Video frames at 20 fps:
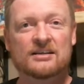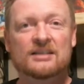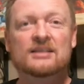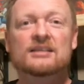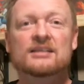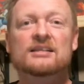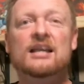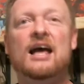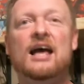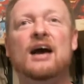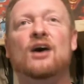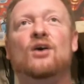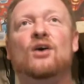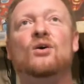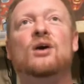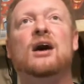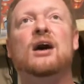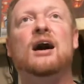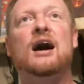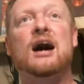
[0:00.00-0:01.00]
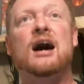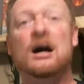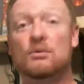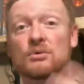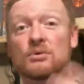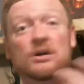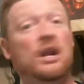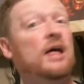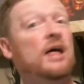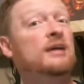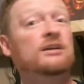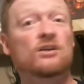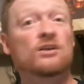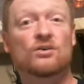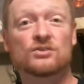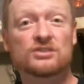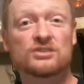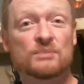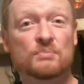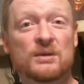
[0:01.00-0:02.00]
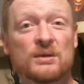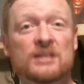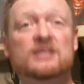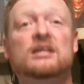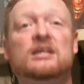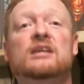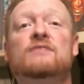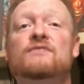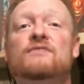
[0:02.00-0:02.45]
Now, I would like y'all's opinion.